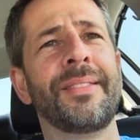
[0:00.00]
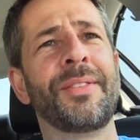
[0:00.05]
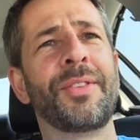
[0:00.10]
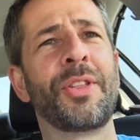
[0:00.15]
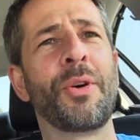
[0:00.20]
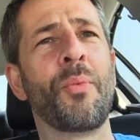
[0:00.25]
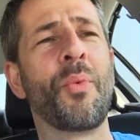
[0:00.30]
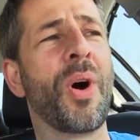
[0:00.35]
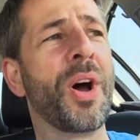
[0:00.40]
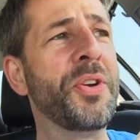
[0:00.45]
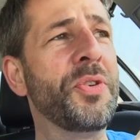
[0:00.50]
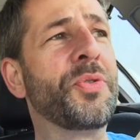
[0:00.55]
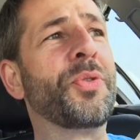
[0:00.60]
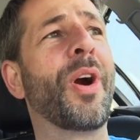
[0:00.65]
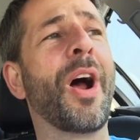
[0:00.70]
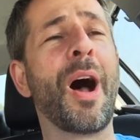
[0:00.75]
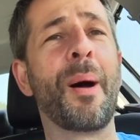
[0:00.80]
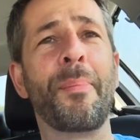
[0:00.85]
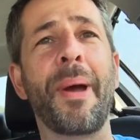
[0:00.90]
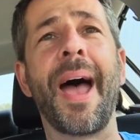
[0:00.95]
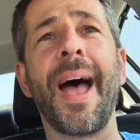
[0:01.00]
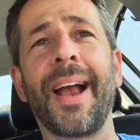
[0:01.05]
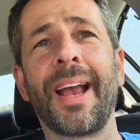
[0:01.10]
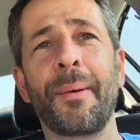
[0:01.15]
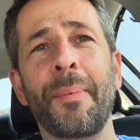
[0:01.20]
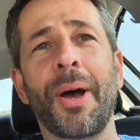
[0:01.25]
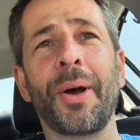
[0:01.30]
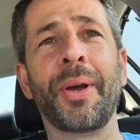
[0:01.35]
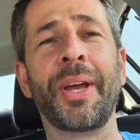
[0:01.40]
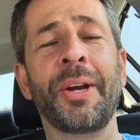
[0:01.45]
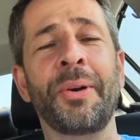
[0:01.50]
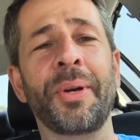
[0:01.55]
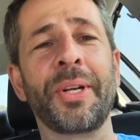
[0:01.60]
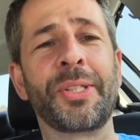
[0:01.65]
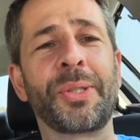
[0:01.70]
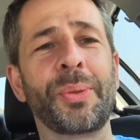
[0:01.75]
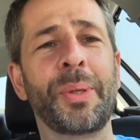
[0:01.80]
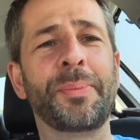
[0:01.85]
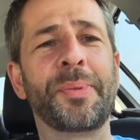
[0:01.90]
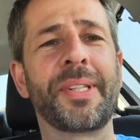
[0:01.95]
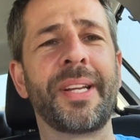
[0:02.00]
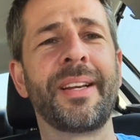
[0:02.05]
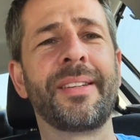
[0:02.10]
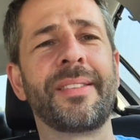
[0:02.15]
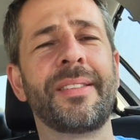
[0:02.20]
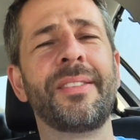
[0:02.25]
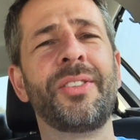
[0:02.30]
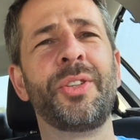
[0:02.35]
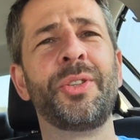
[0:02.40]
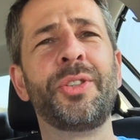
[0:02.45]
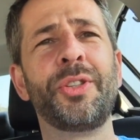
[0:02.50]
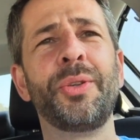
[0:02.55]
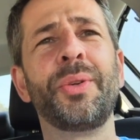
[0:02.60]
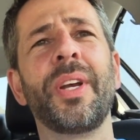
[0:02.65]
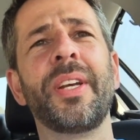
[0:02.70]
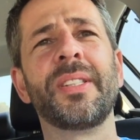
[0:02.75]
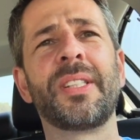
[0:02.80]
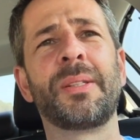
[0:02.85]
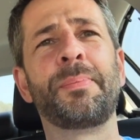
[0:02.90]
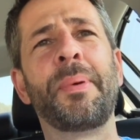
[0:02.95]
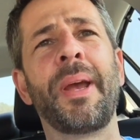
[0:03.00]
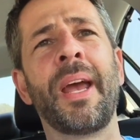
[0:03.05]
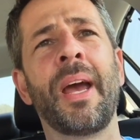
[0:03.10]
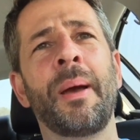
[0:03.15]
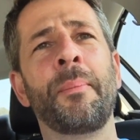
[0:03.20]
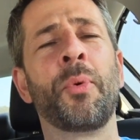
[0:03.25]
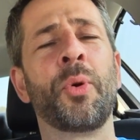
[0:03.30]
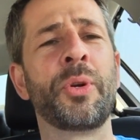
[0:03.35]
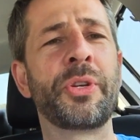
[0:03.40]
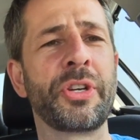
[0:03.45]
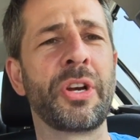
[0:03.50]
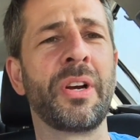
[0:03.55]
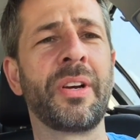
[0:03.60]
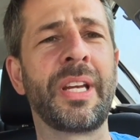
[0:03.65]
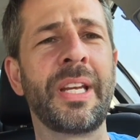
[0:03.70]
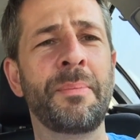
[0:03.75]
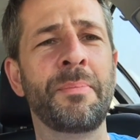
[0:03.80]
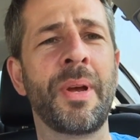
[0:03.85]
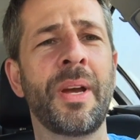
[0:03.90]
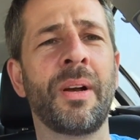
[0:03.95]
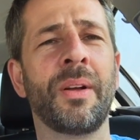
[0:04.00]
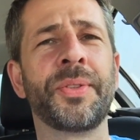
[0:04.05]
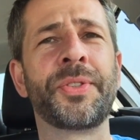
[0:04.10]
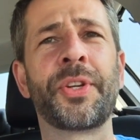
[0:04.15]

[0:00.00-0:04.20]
The one drawback about entering sweepstakes is you do get spam or junk email,